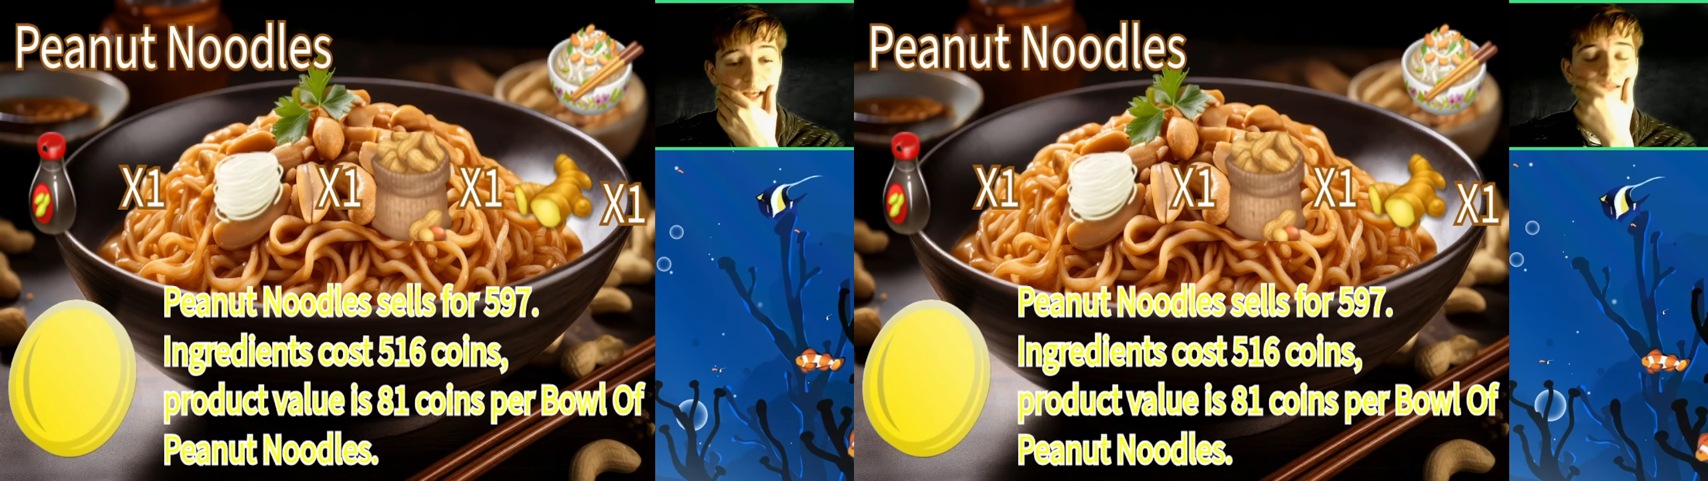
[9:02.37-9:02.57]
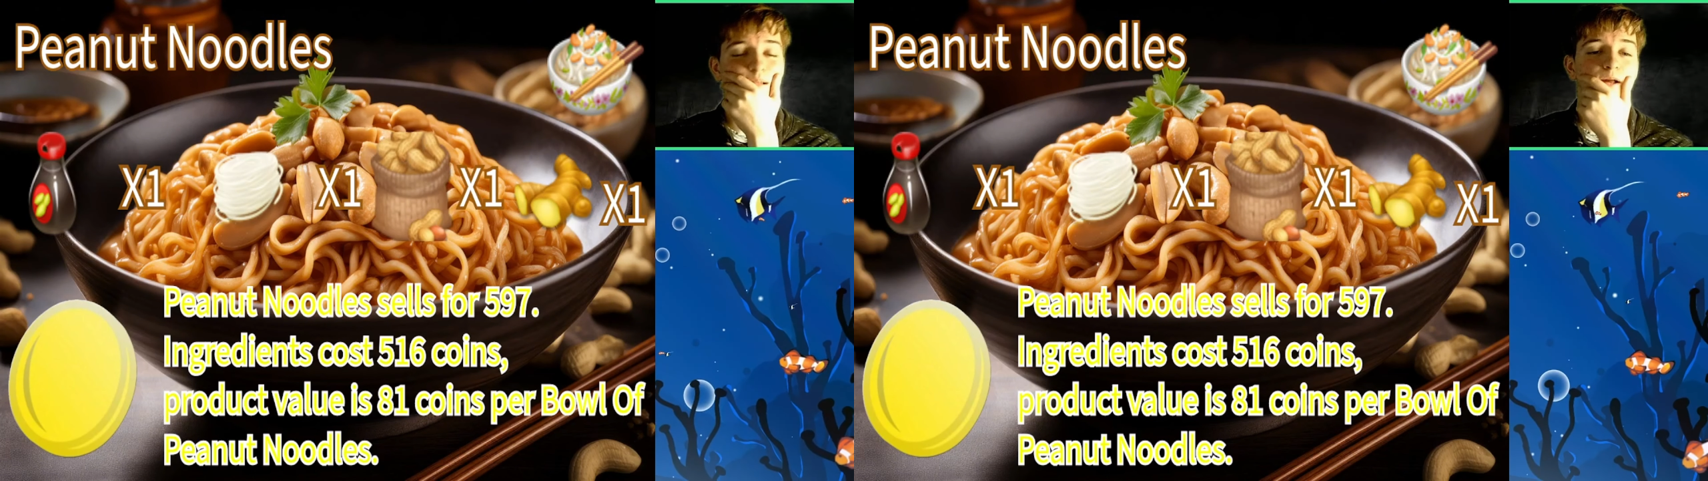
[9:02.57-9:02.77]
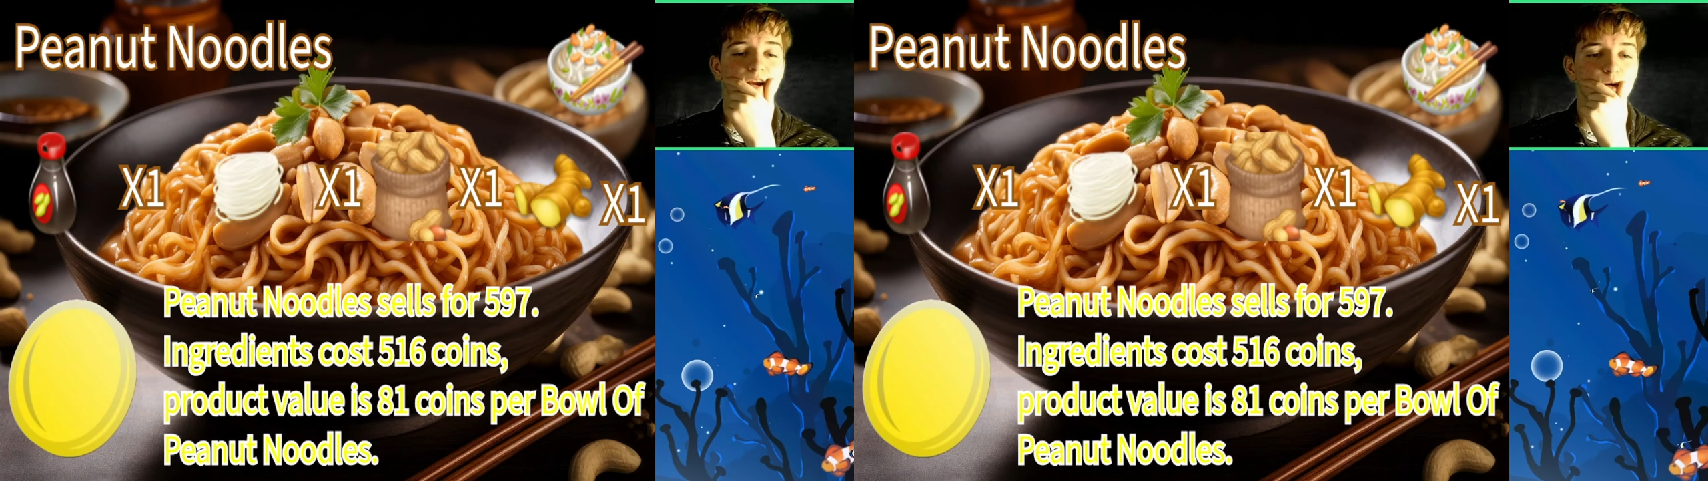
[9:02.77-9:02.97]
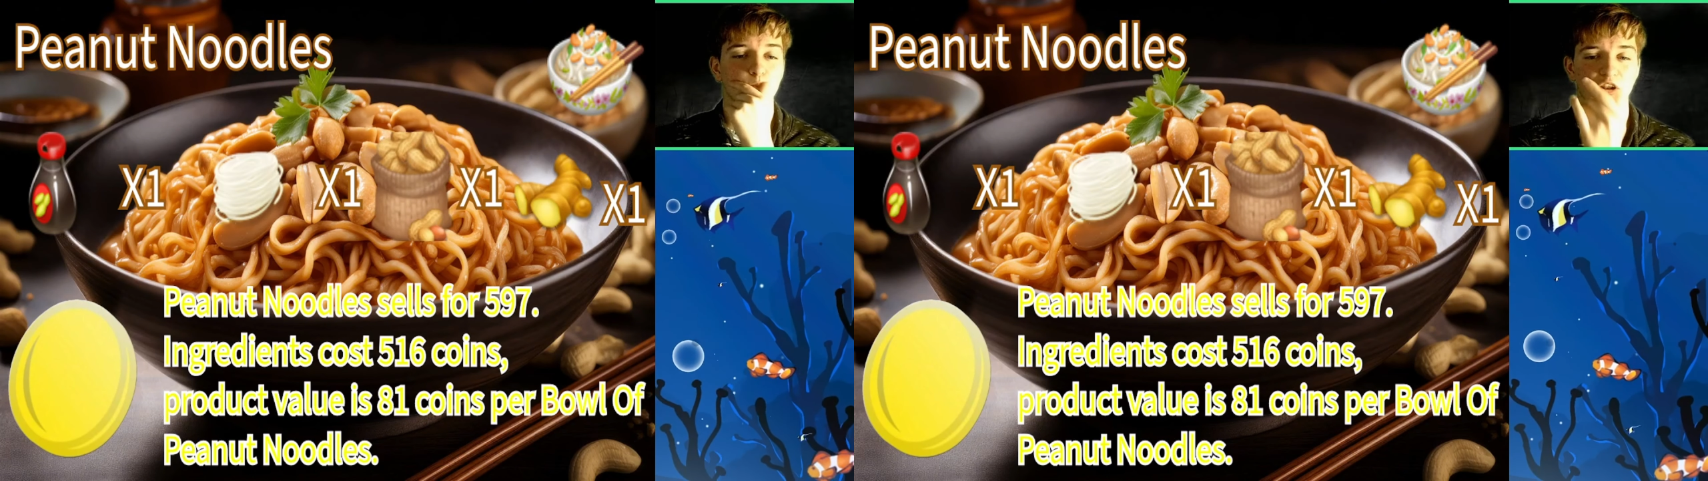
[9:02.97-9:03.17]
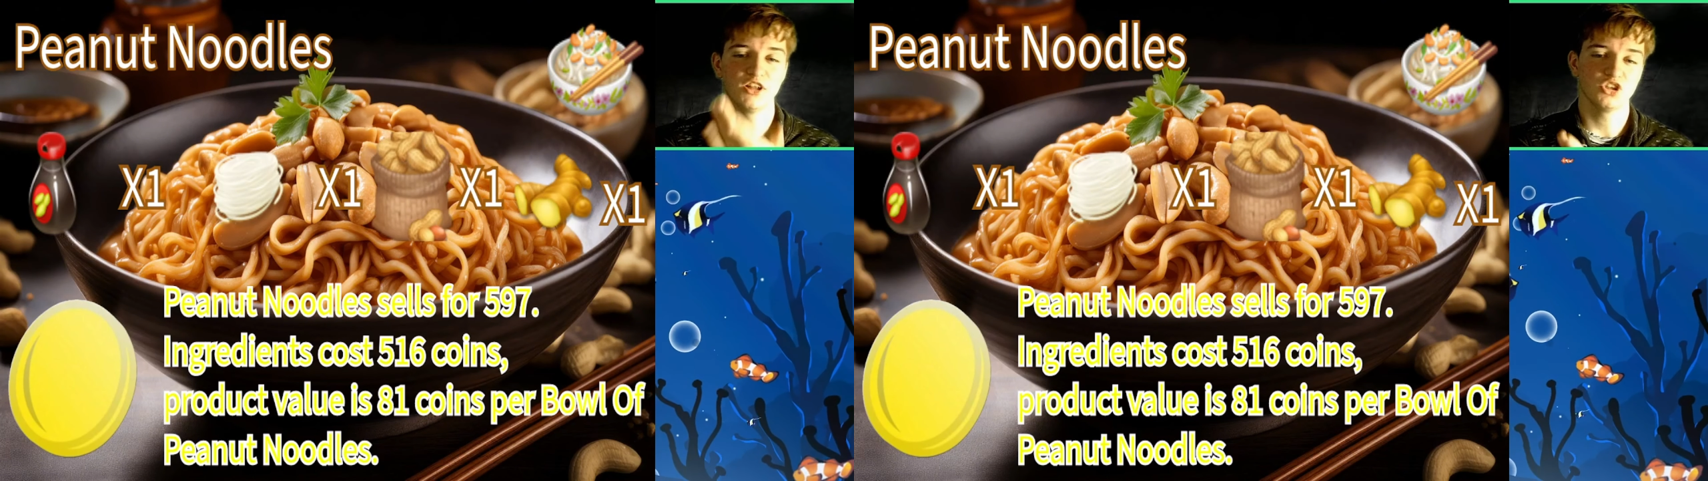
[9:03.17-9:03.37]
in,
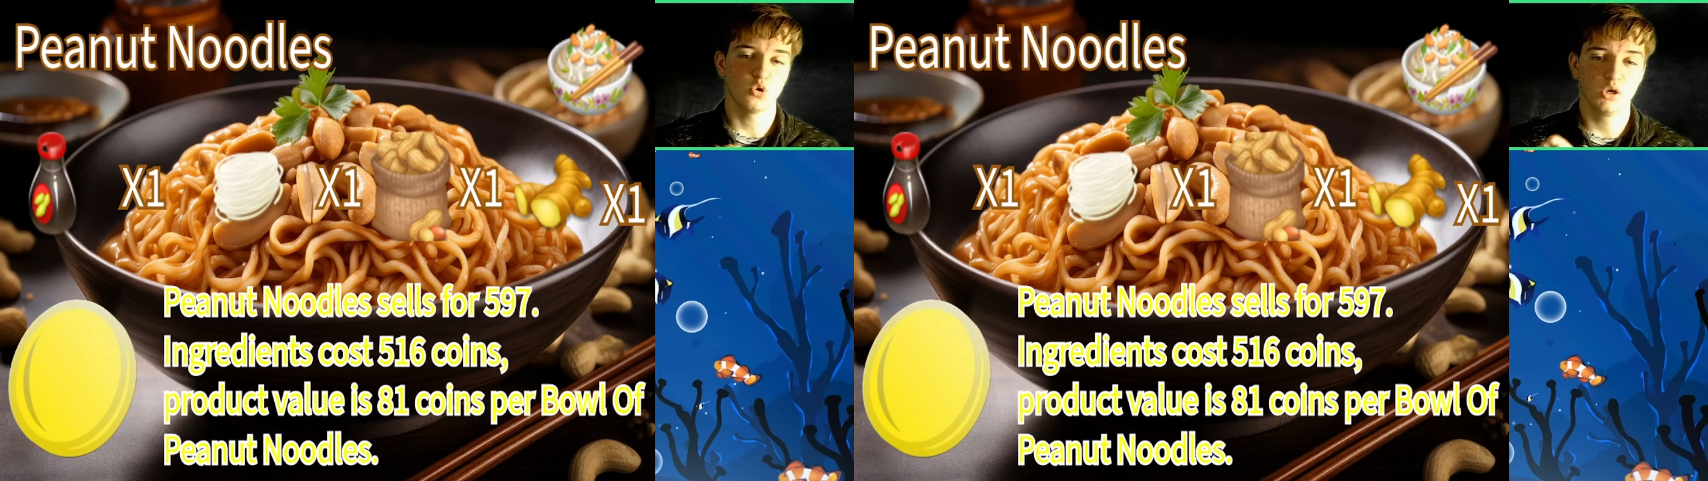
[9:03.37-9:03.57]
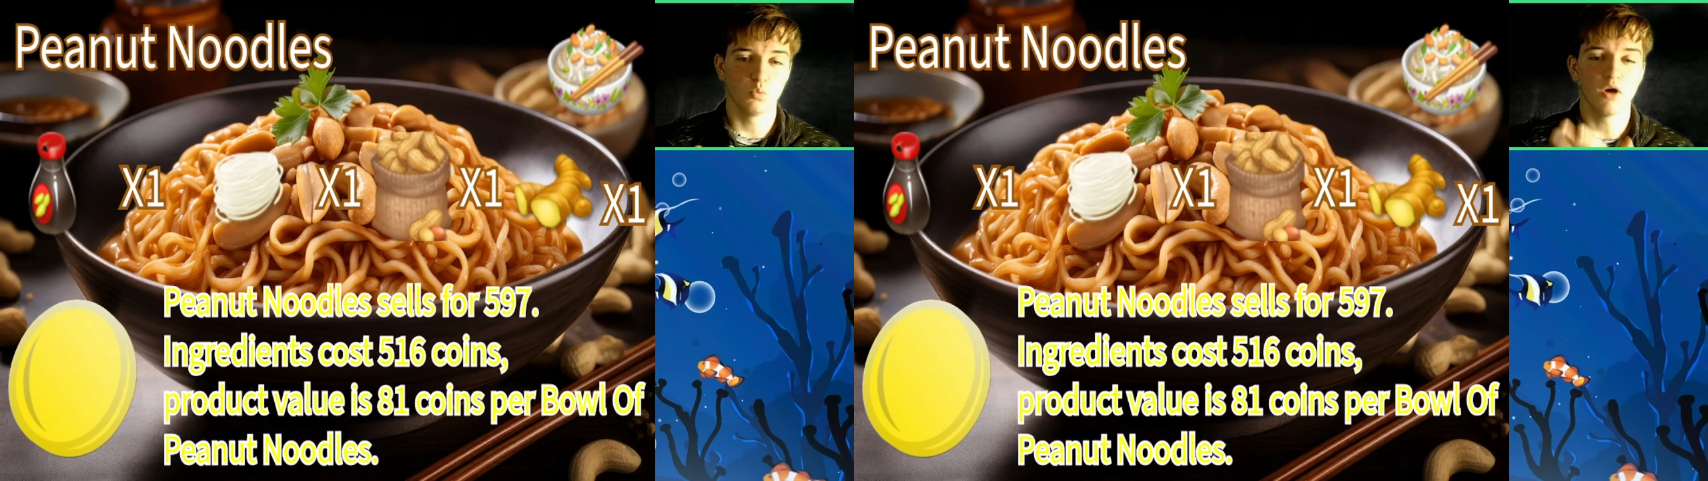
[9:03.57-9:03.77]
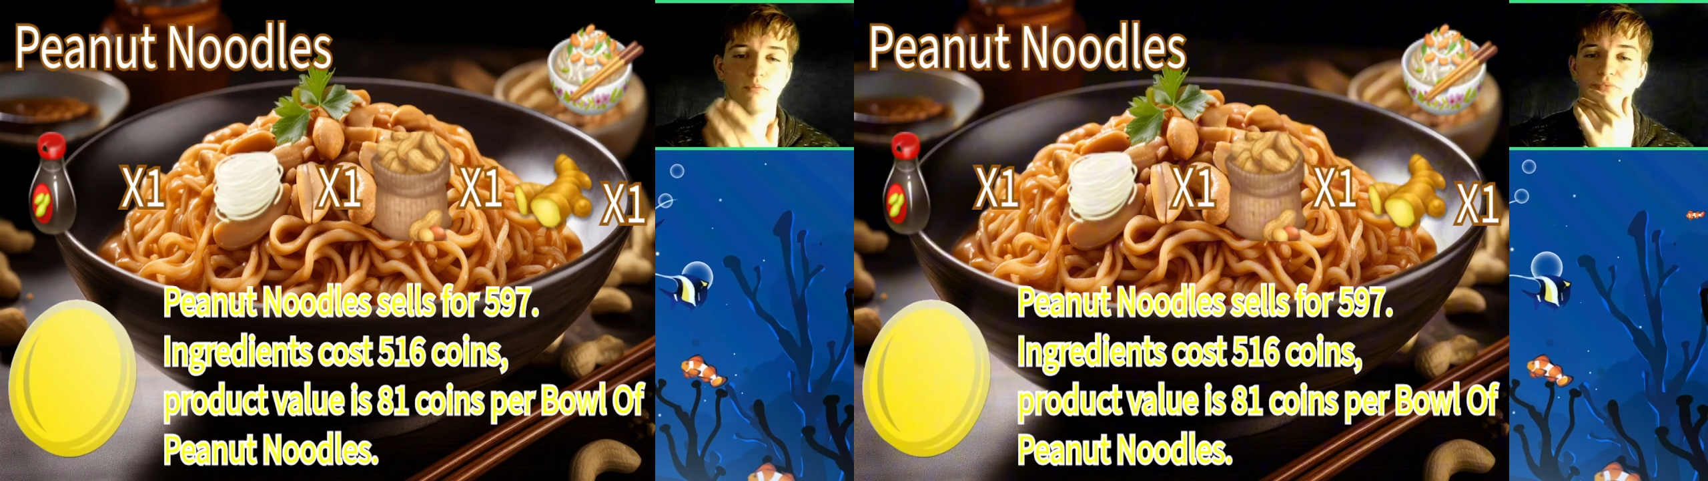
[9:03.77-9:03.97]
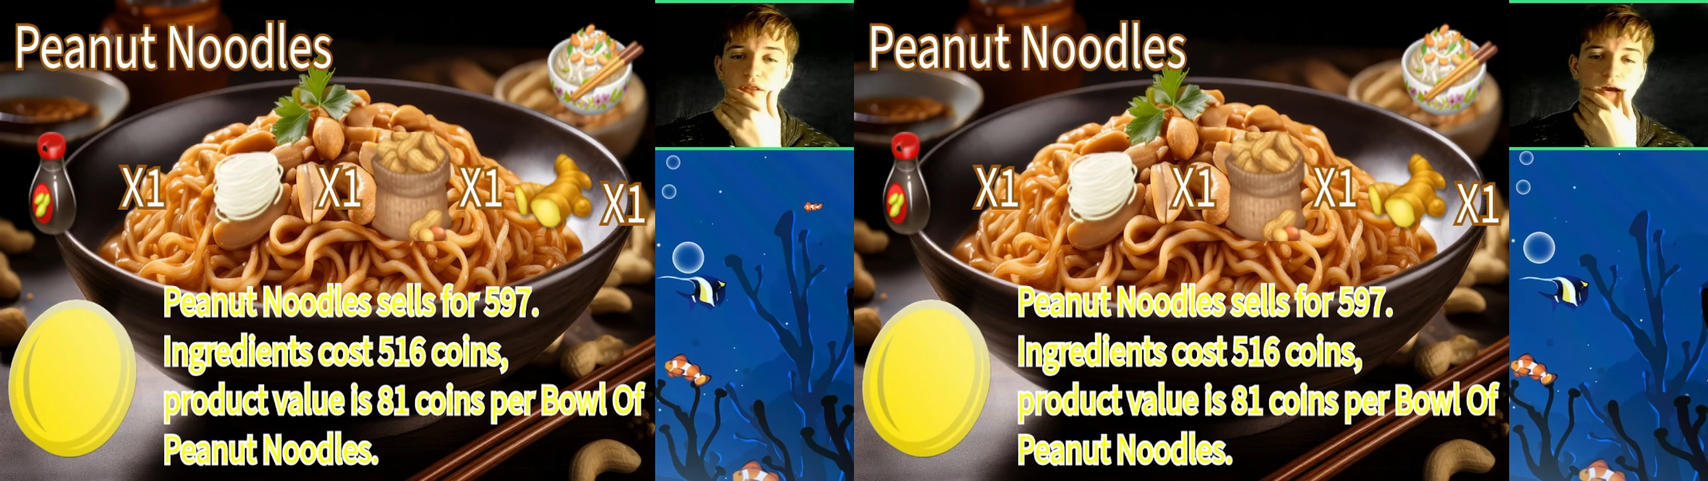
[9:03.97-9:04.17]
but it is only one.